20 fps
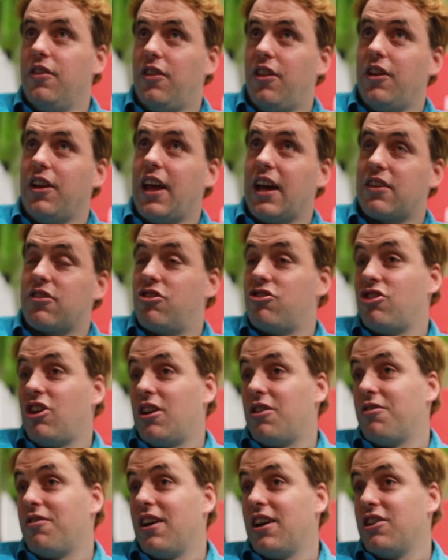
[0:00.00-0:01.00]
the next
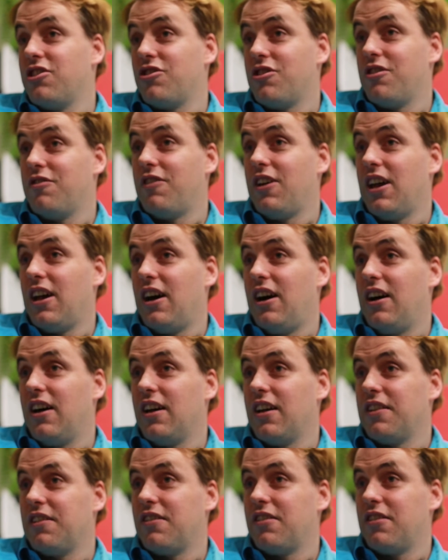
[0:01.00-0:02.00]
generation of
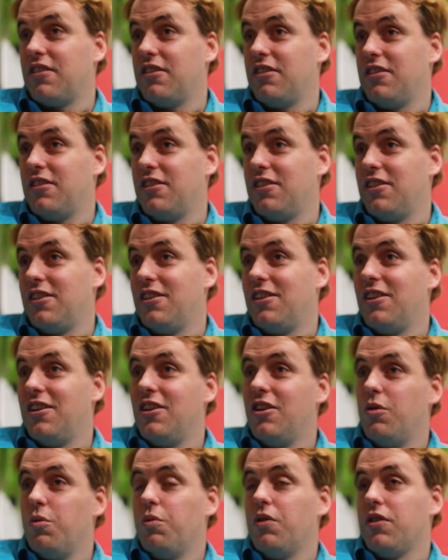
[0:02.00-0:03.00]
A Is
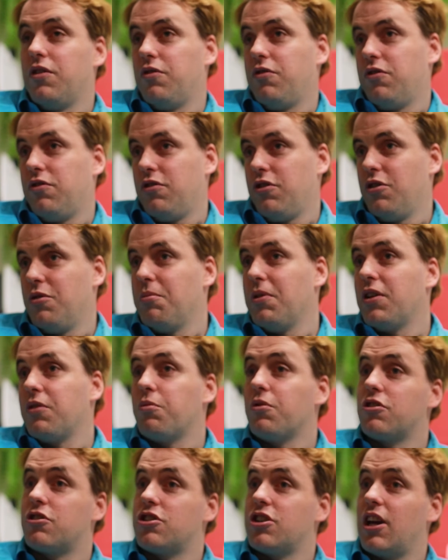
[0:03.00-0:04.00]
with whom it
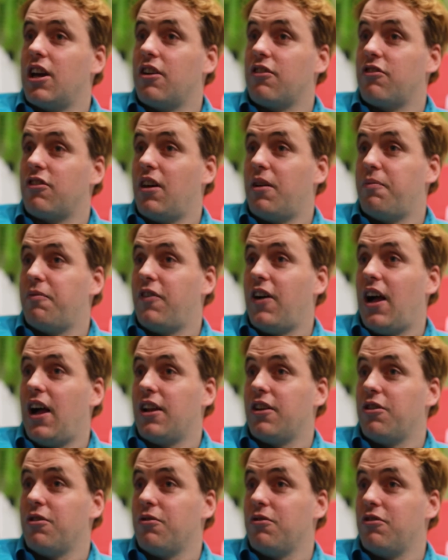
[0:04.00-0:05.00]
would share some
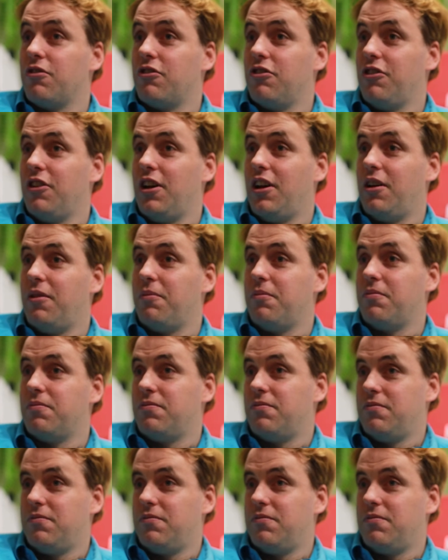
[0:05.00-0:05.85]
values, um,